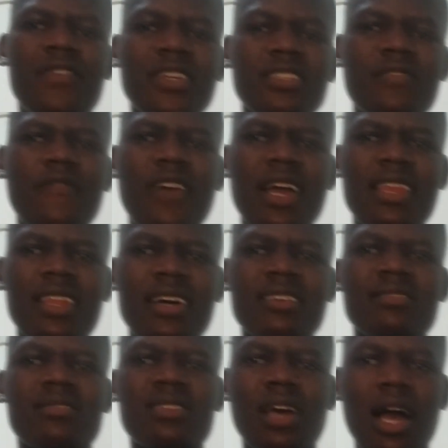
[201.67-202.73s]
This
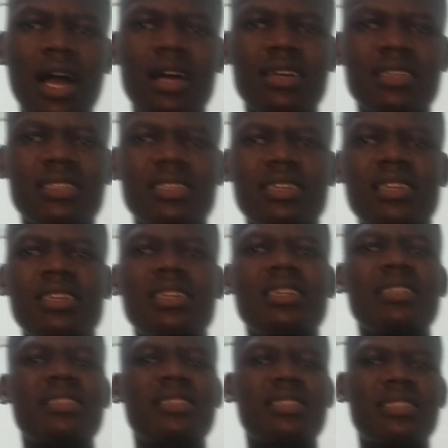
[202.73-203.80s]
Finance Act
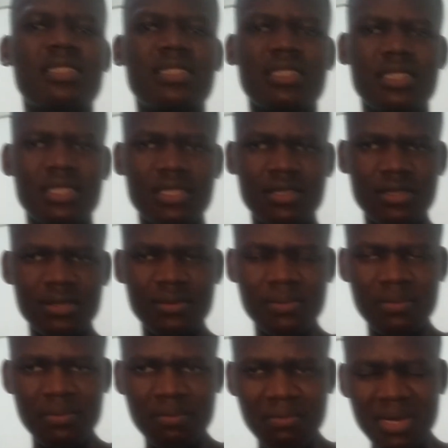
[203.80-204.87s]
is
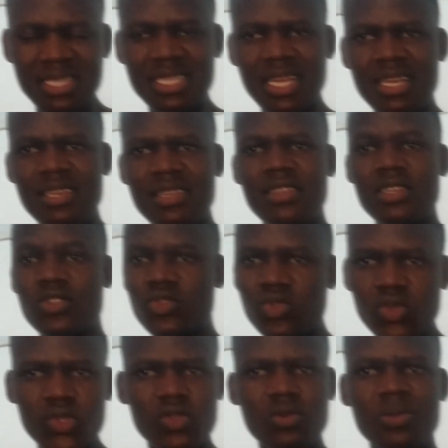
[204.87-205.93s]
majorly the
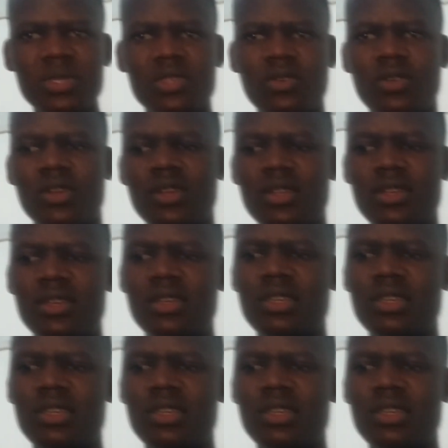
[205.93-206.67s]
truth to be told.